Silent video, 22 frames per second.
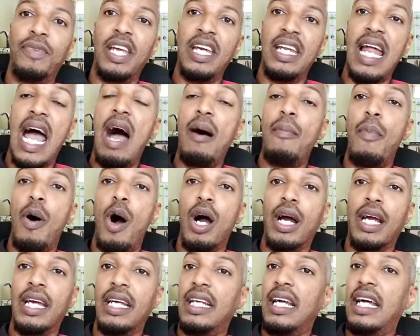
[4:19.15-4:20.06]
in our
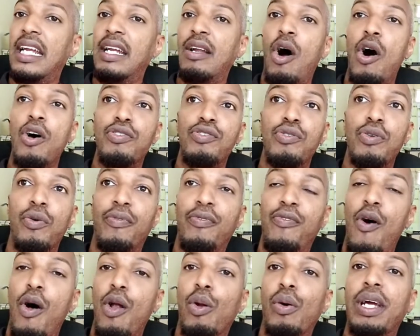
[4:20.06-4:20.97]
market and also
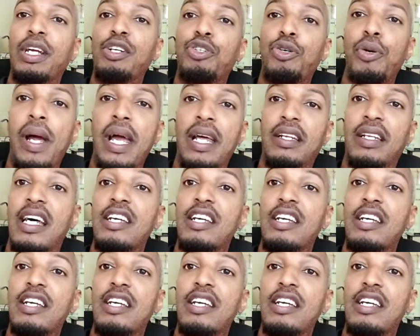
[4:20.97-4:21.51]
following trend.